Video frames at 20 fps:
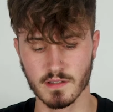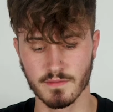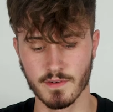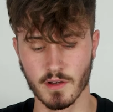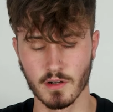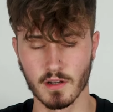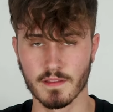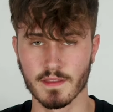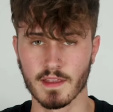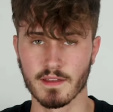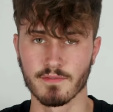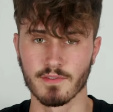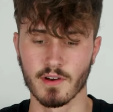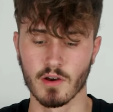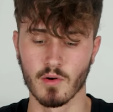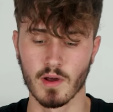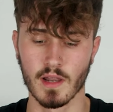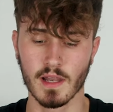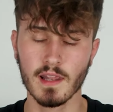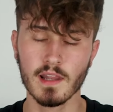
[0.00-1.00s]
because I felt like they
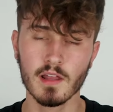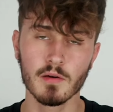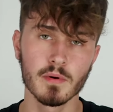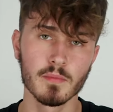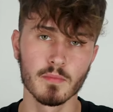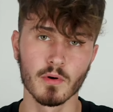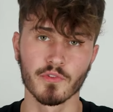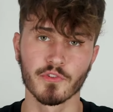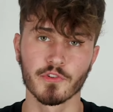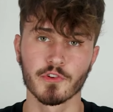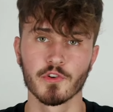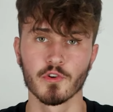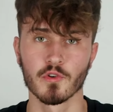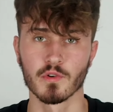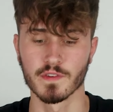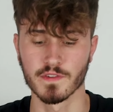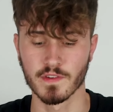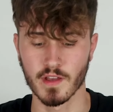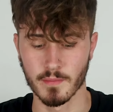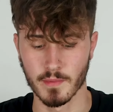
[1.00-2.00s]
felt a little bit more secure
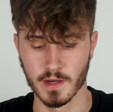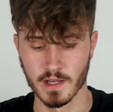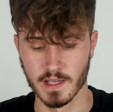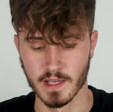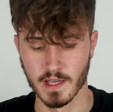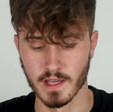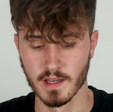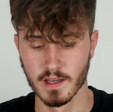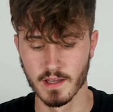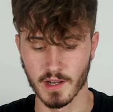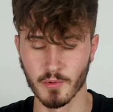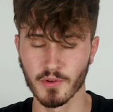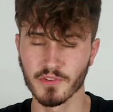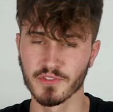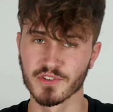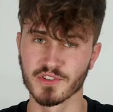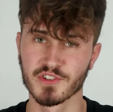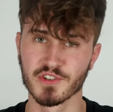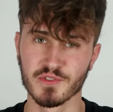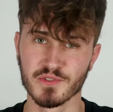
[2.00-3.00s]
inside my ear and I
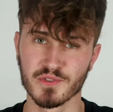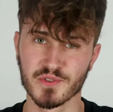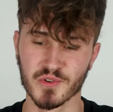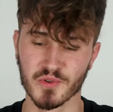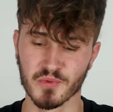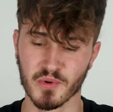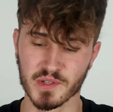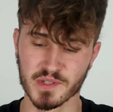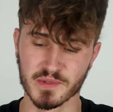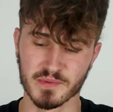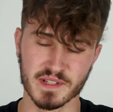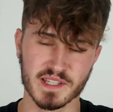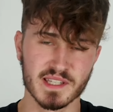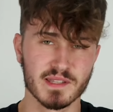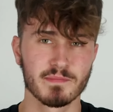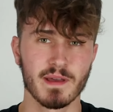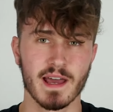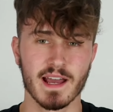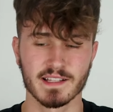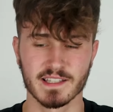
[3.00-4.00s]
wasn't too sure what to
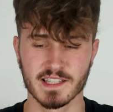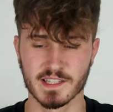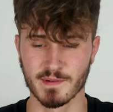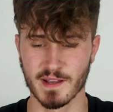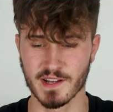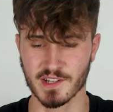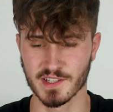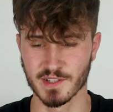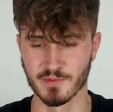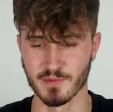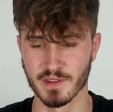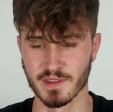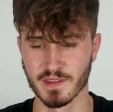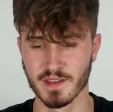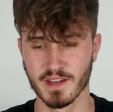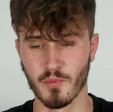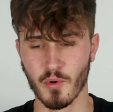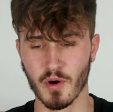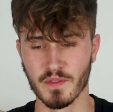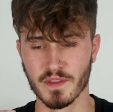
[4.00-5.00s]
expect, especially with
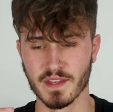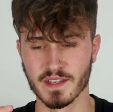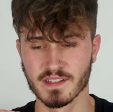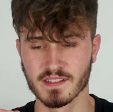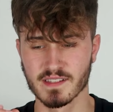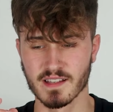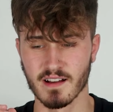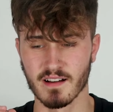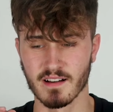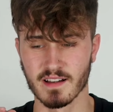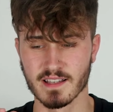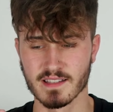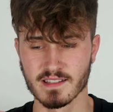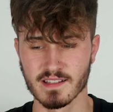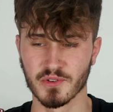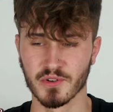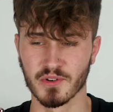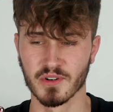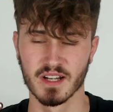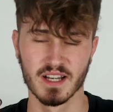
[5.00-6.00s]
one this size
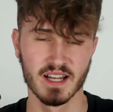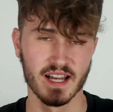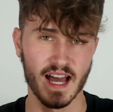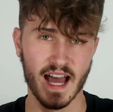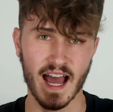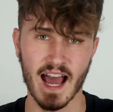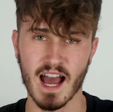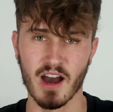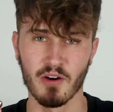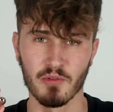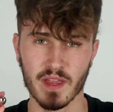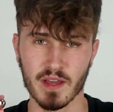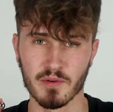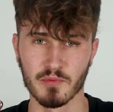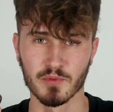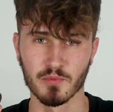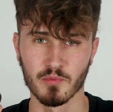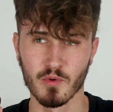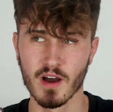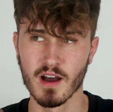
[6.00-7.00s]
or how they
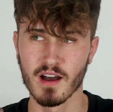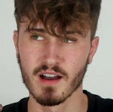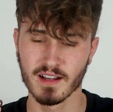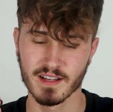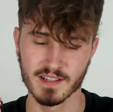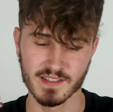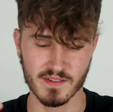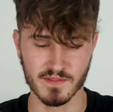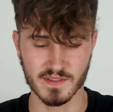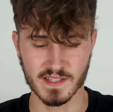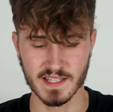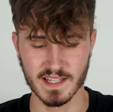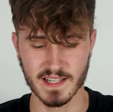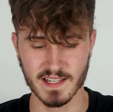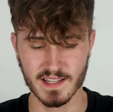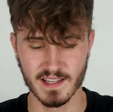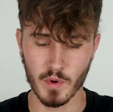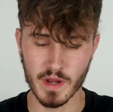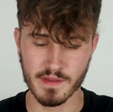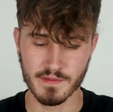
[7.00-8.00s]
would work because
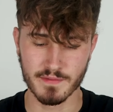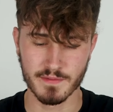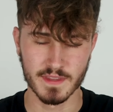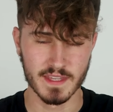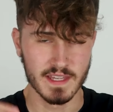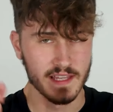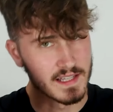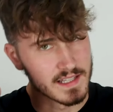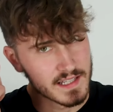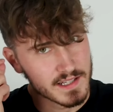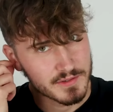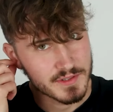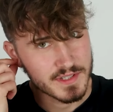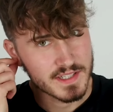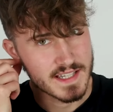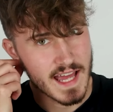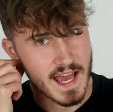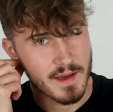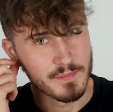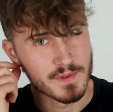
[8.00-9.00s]
obviously with the little
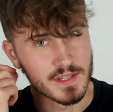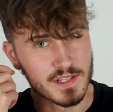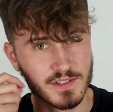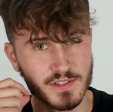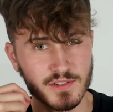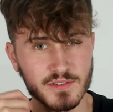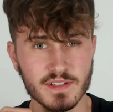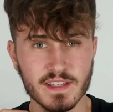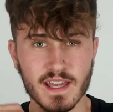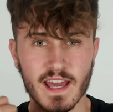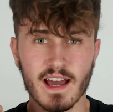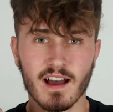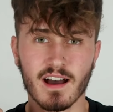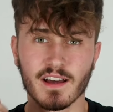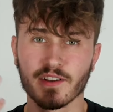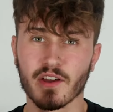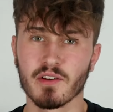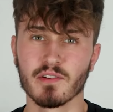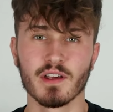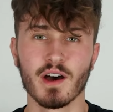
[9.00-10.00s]
stem that you do get I
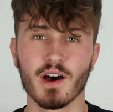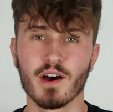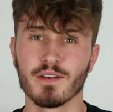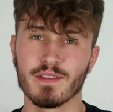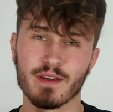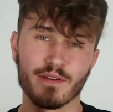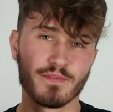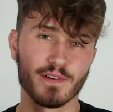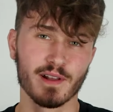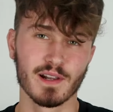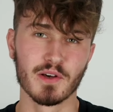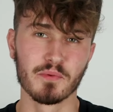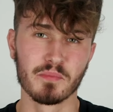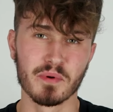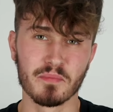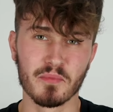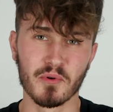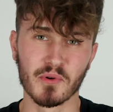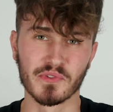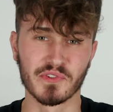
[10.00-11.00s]
don't know they feel a little
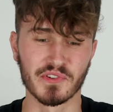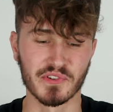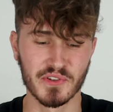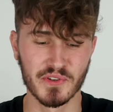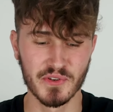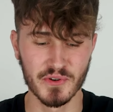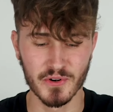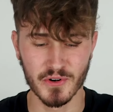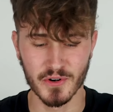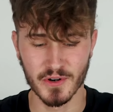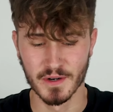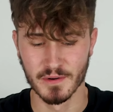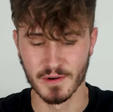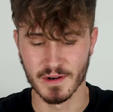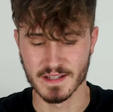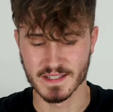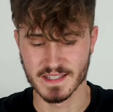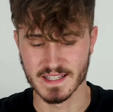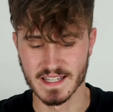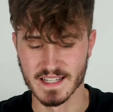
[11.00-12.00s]
bit more secure
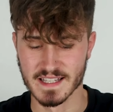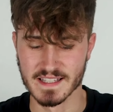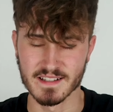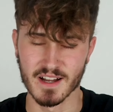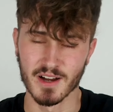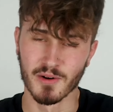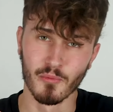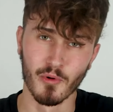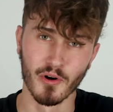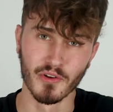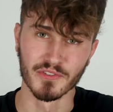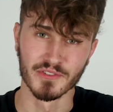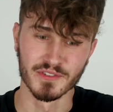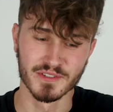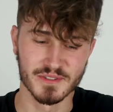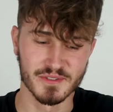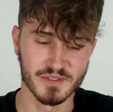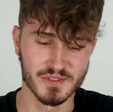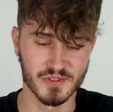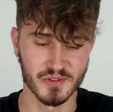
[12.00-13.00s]
whereas these I wasn't
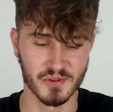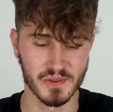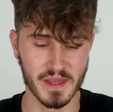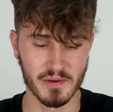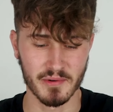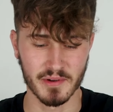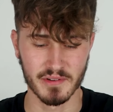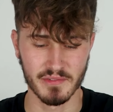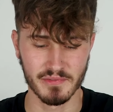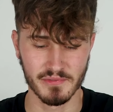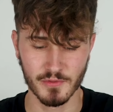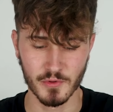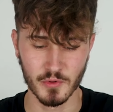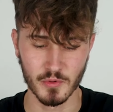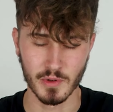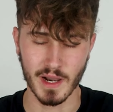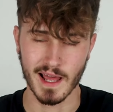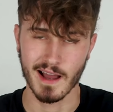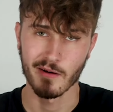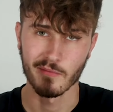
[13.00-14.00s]
too sure they were going to
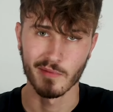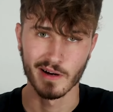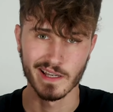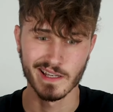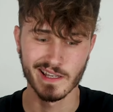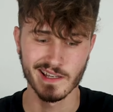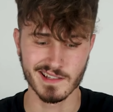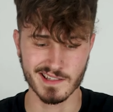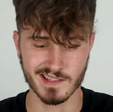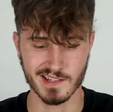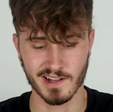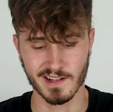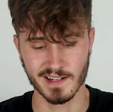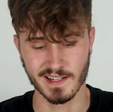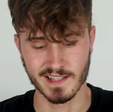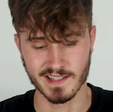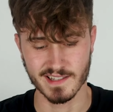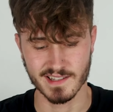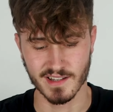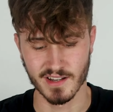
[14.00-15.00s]
fall out of my ear
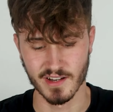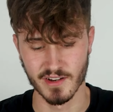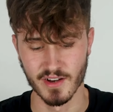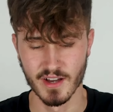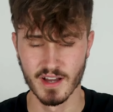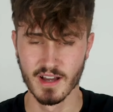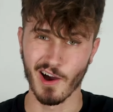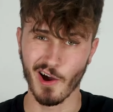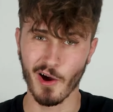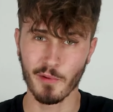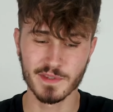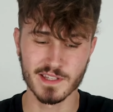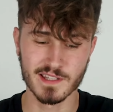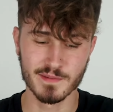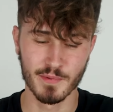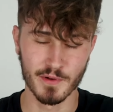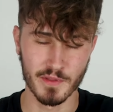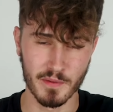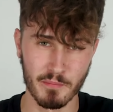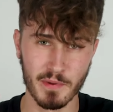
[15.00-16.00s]
slightly so I opted
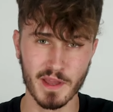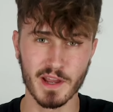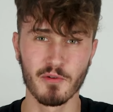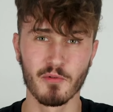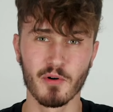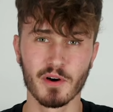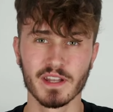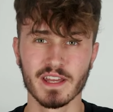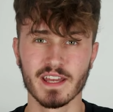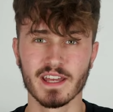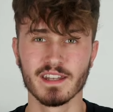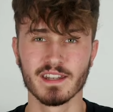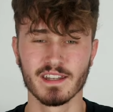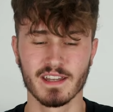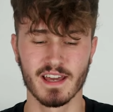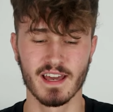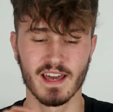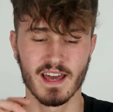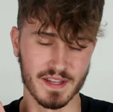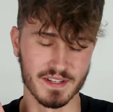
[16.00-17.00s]
to put the bigger one
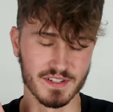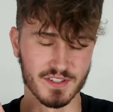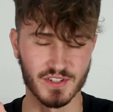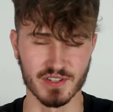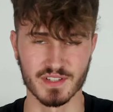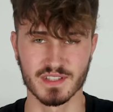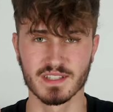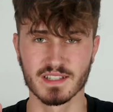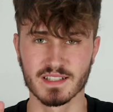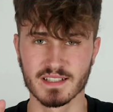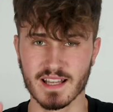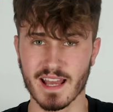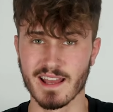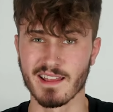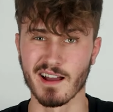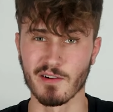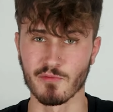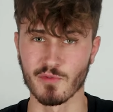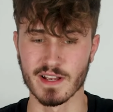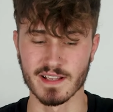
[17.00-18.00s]
in and just take
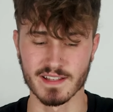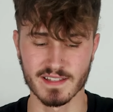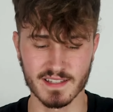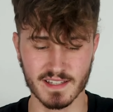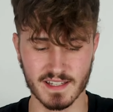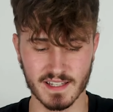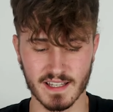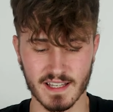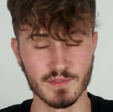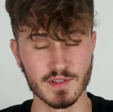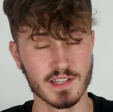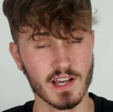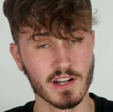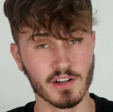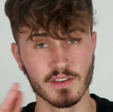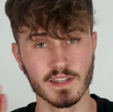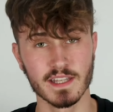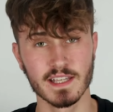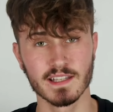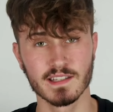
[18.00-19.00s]
that risk if you turn
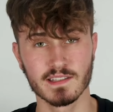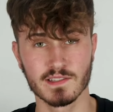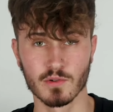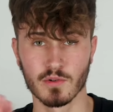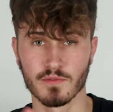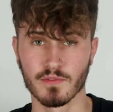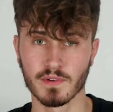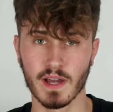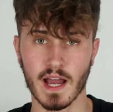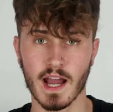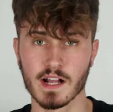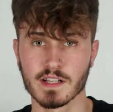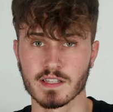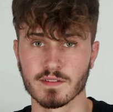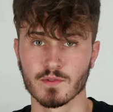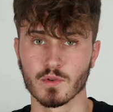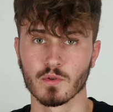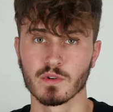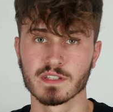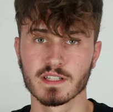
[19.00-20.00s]
on these sort of
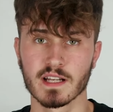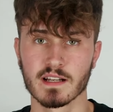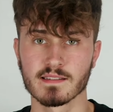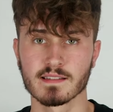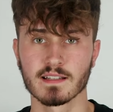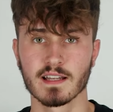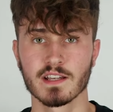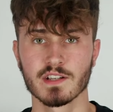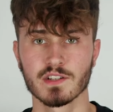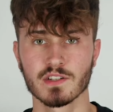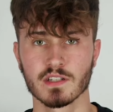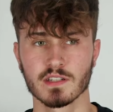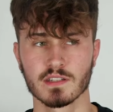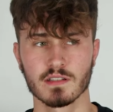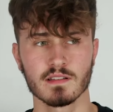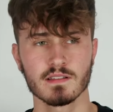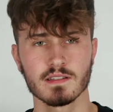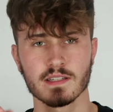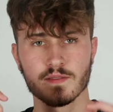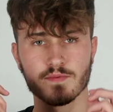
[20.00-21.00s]
active noise cancellation it
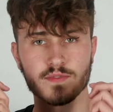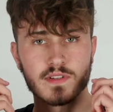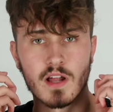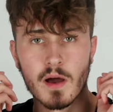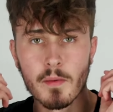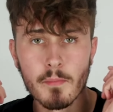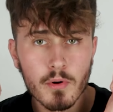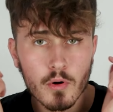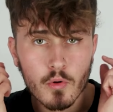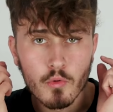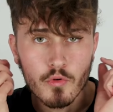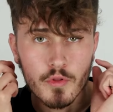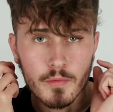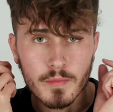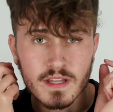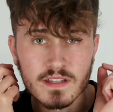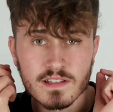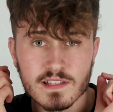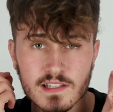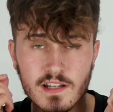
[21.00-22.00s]
does seem to like pull them
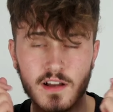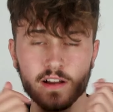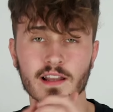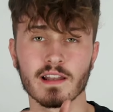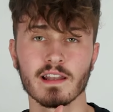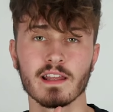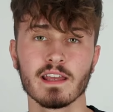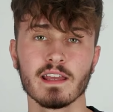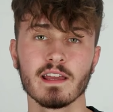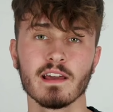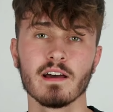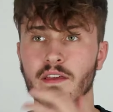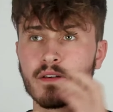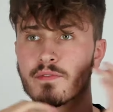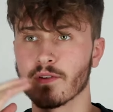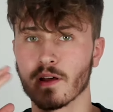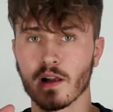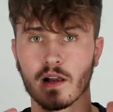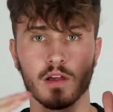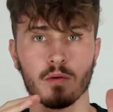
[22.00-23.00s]
in slightly and they
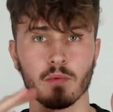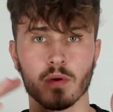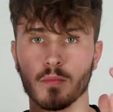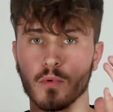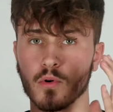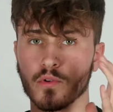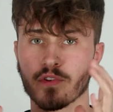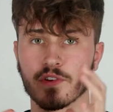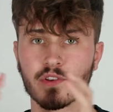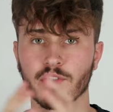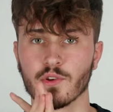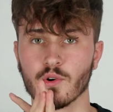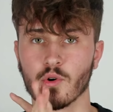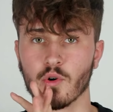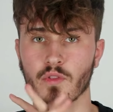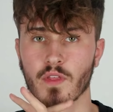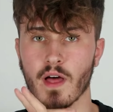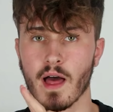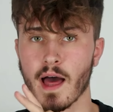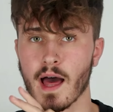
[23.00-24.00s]
feel a little bit more
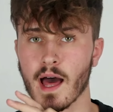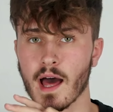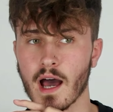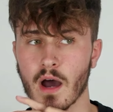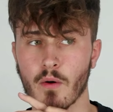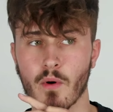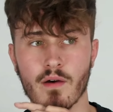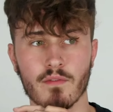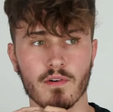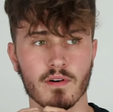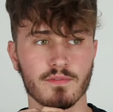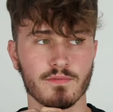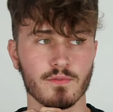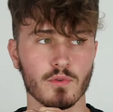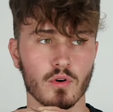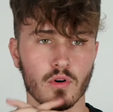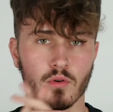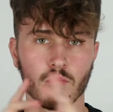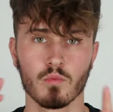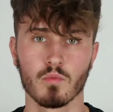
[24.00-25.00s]
secure there however
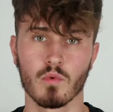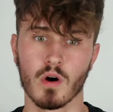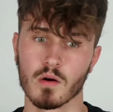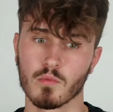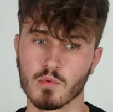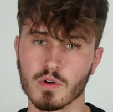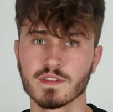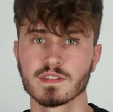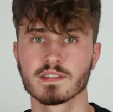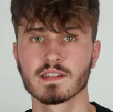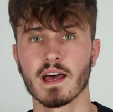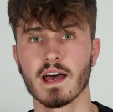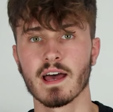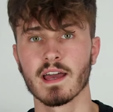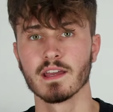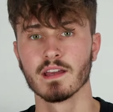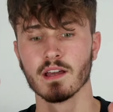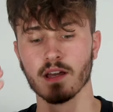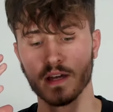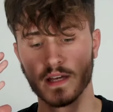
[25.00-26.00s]
for what I would
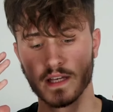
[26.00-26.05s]
say